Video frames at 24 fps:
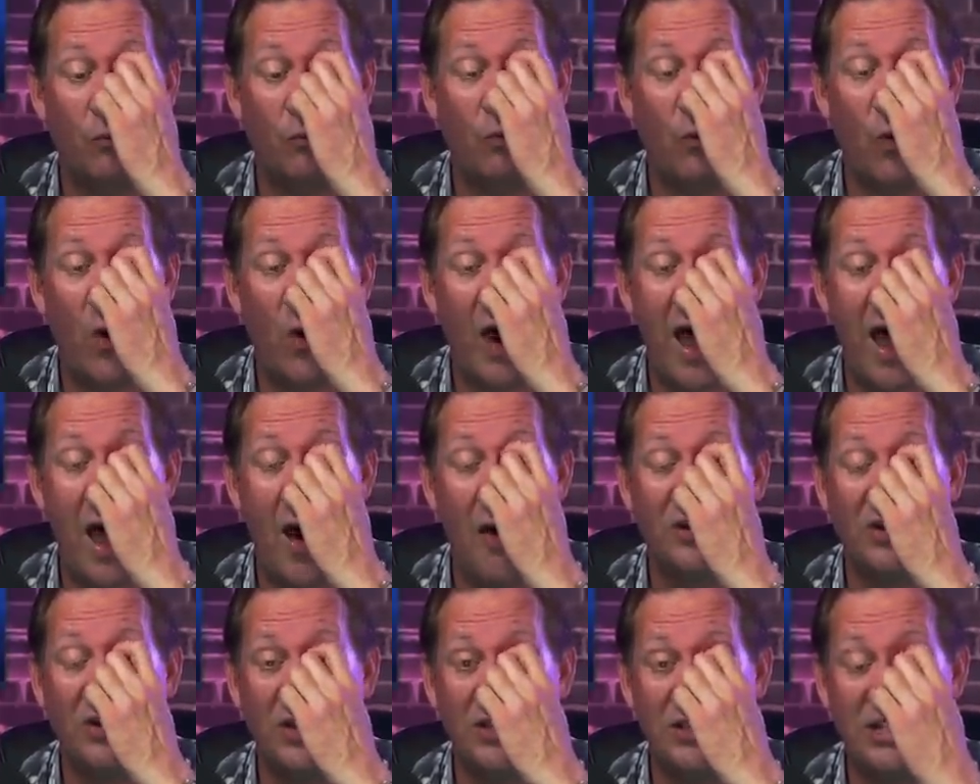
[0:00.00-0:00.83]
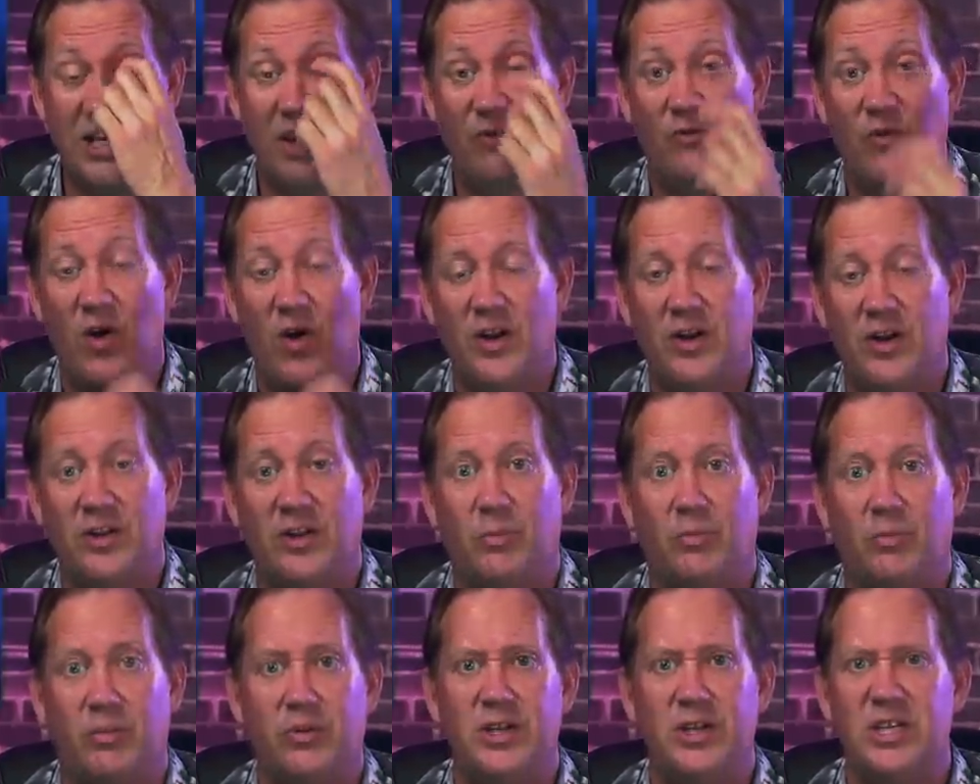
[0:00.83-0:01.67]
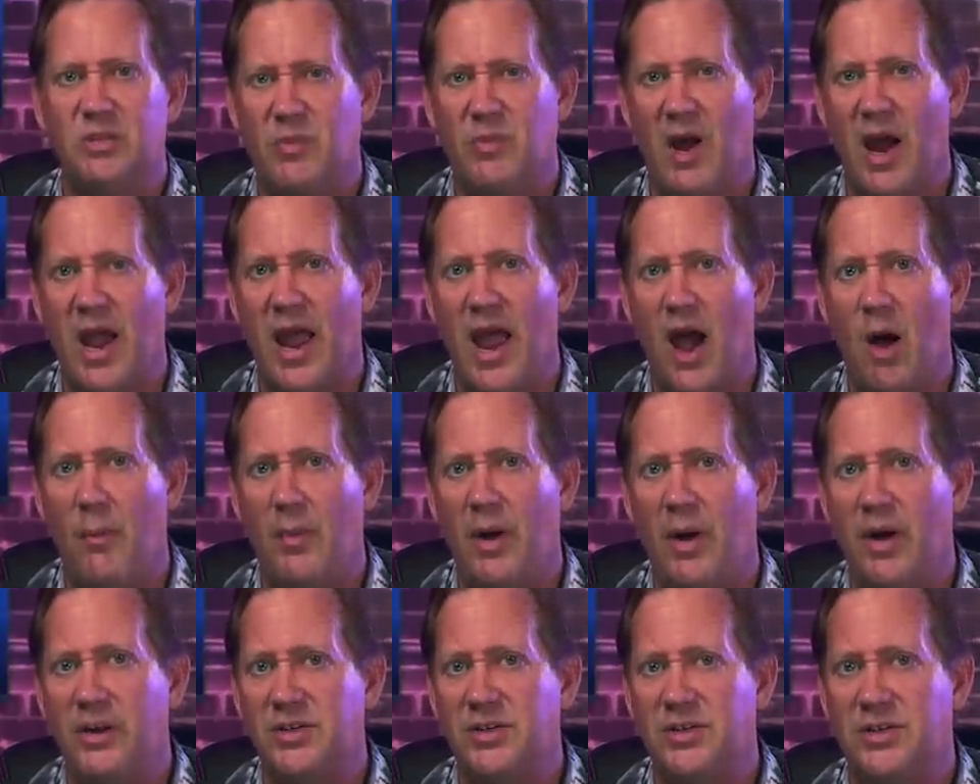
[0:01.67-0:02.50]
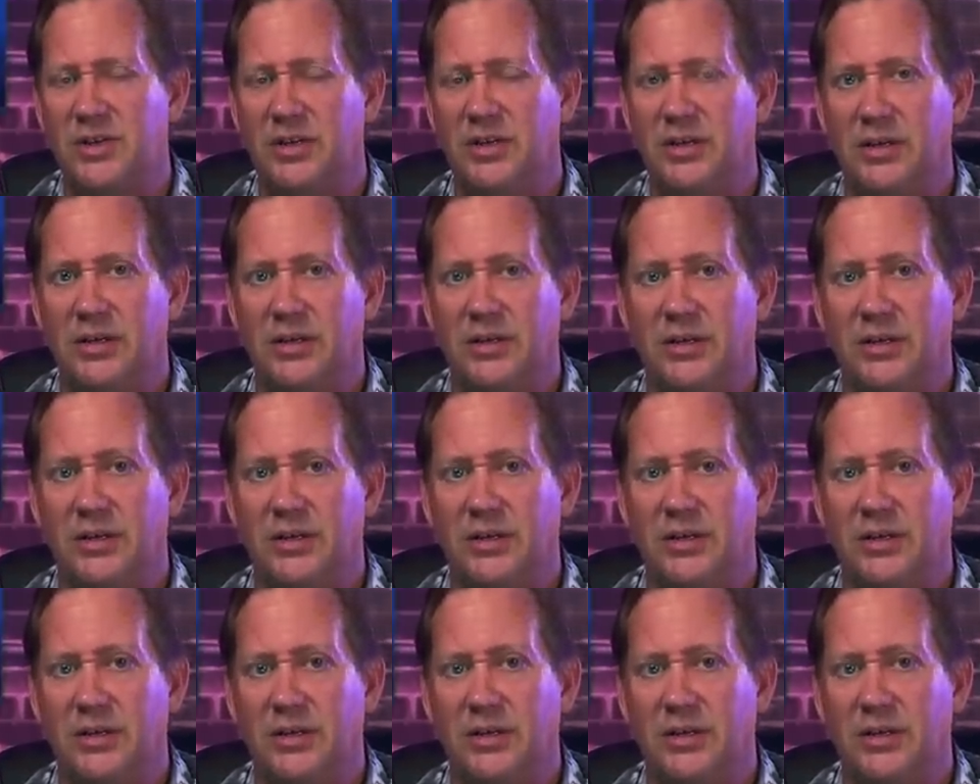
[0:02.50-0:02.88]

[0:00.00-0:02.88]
Well, you defunded the police by how much?